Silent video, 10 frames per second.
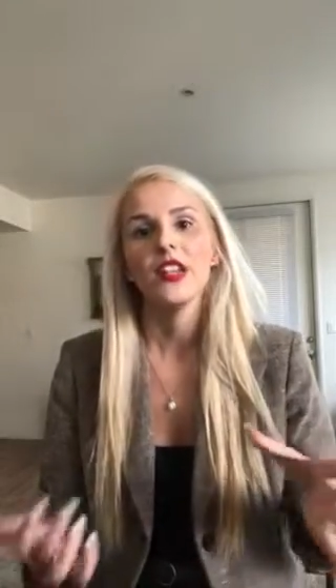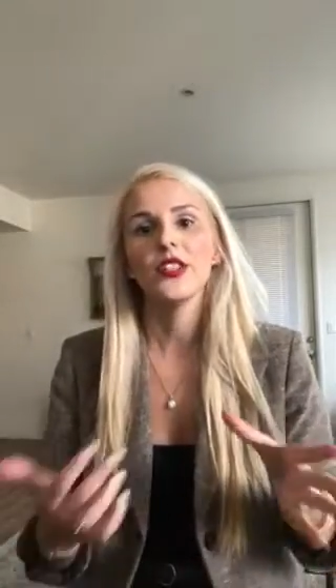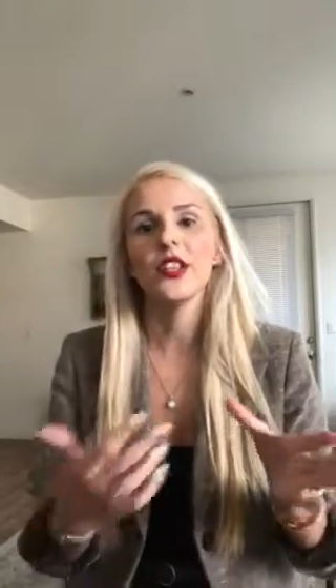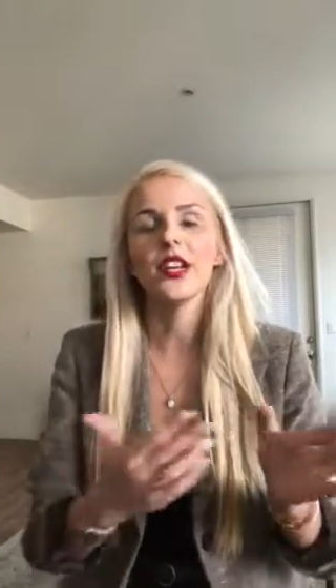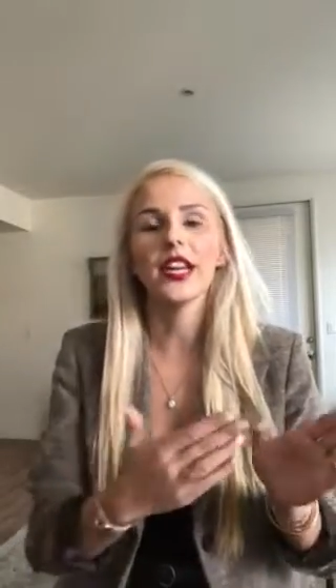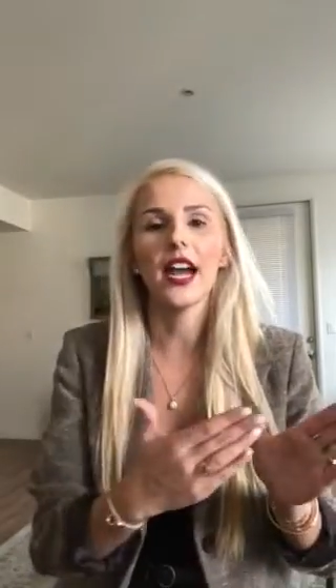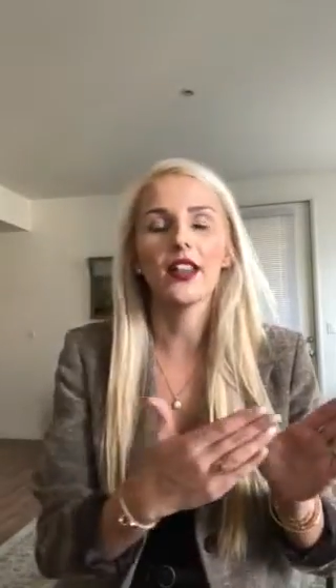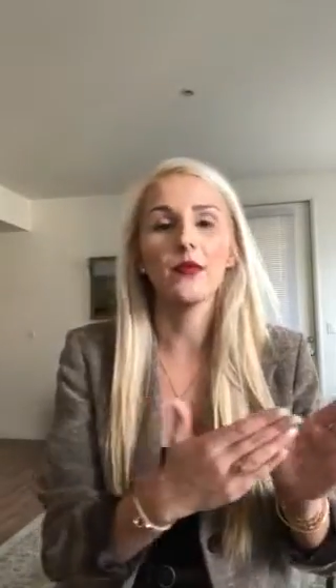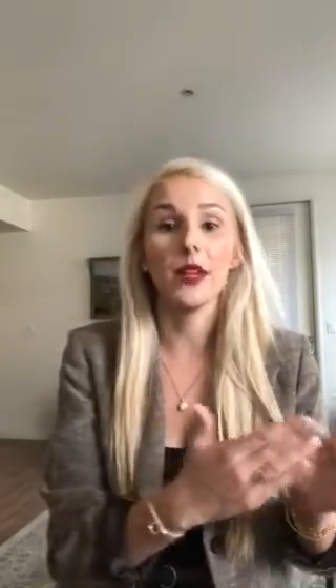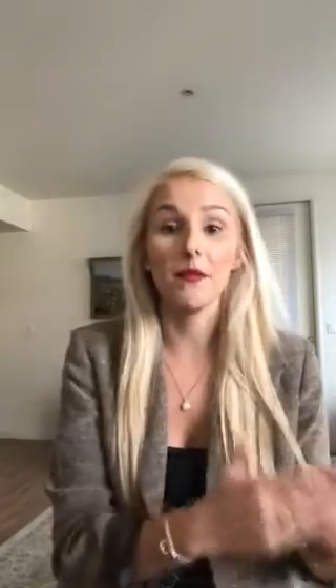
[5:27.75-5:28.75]
So there can
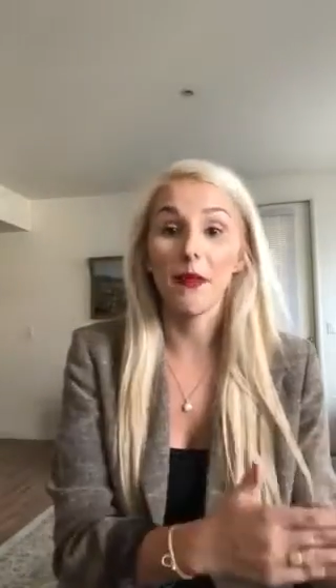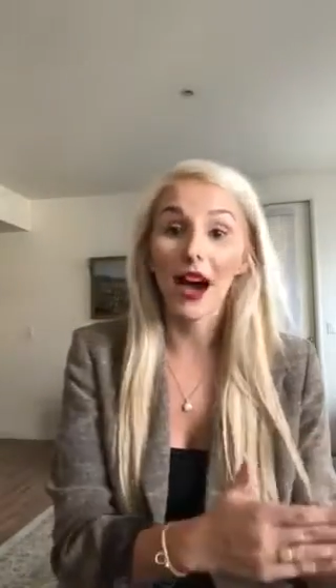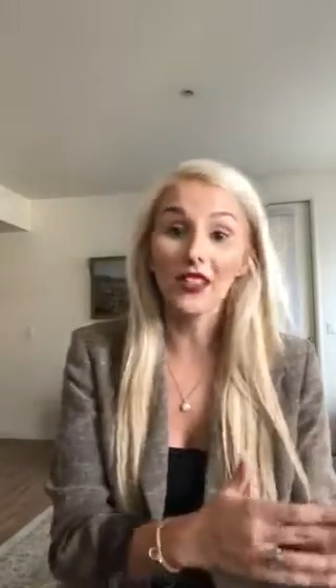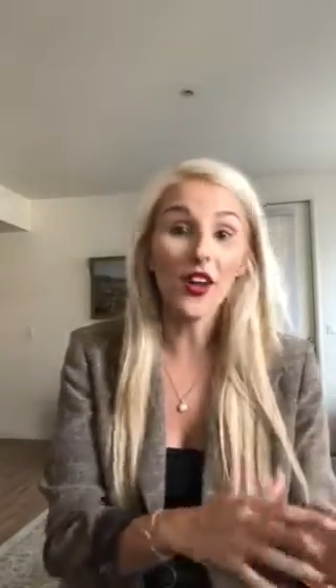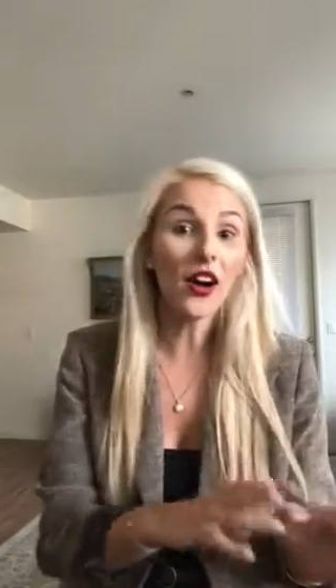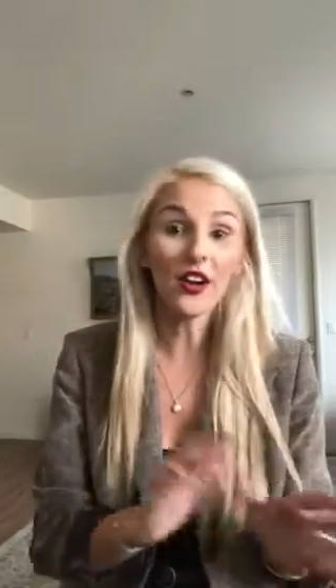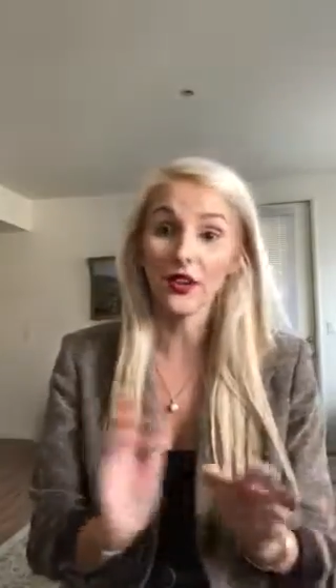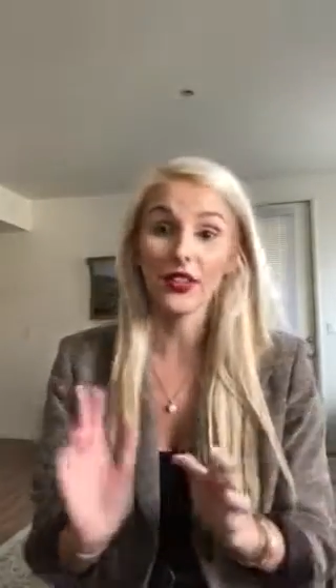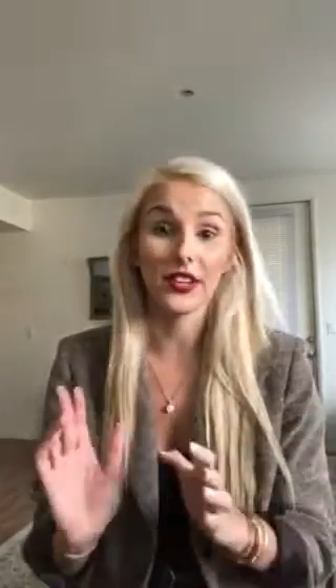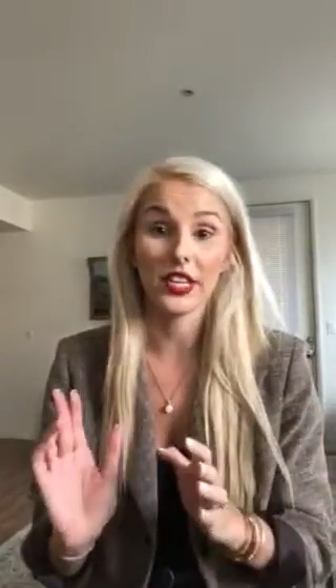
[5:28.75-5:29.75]
either be a bad law
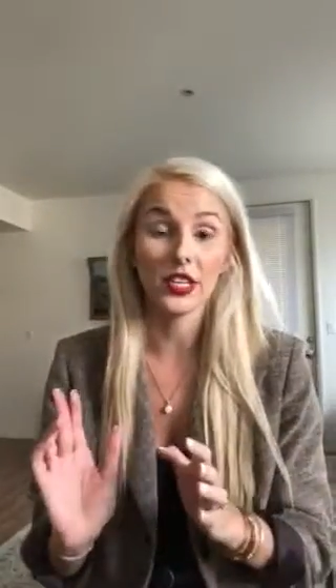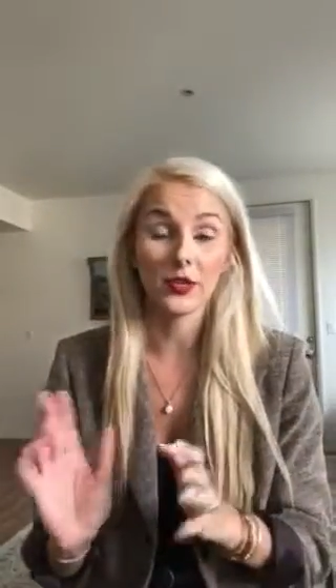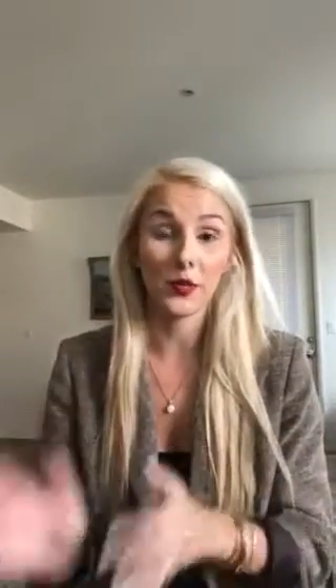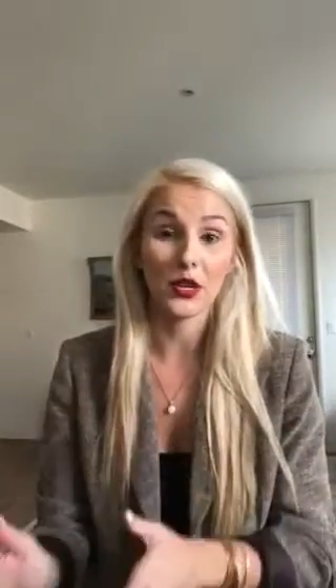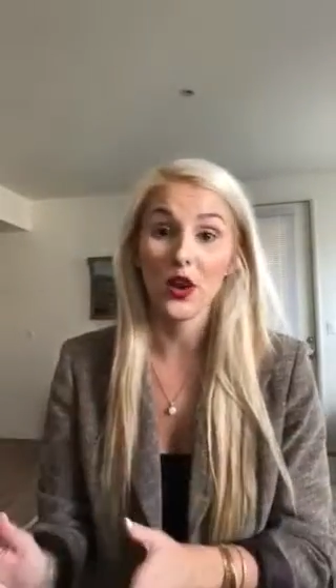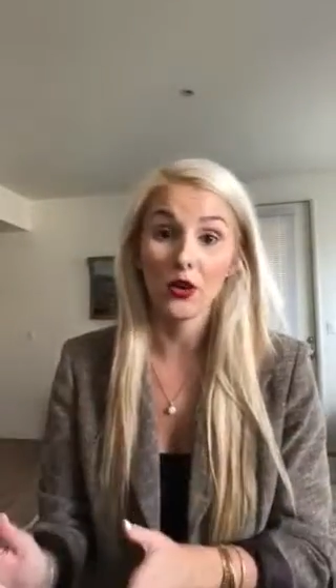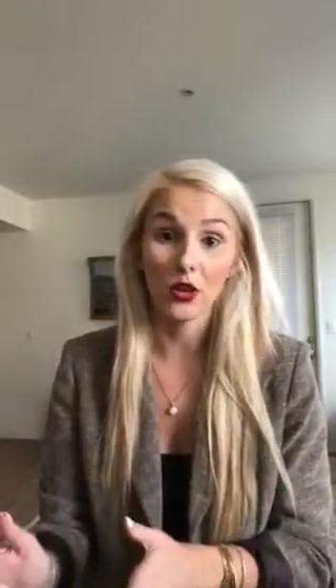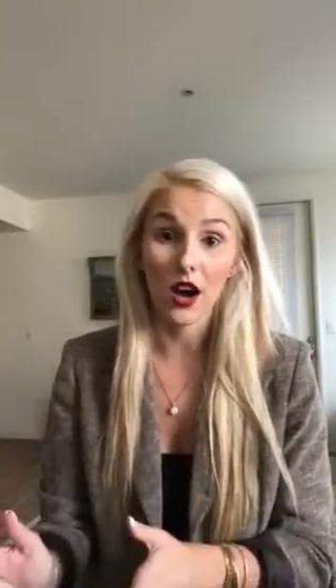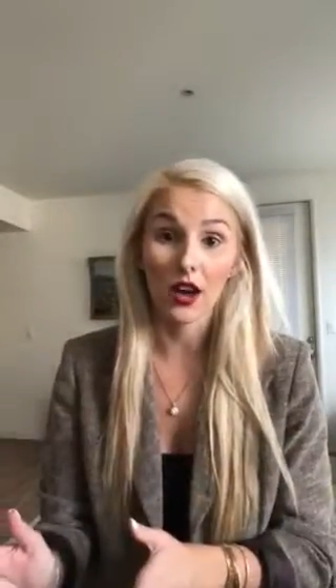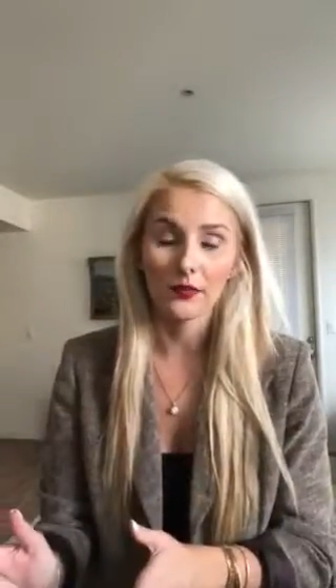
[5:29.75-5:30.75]
or there can just be no
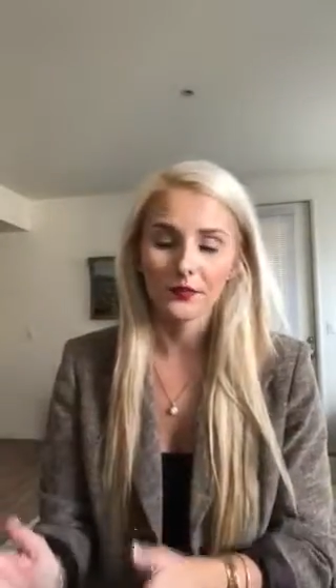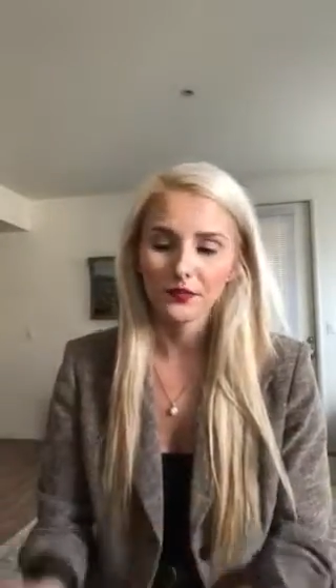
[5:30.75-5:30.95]
law.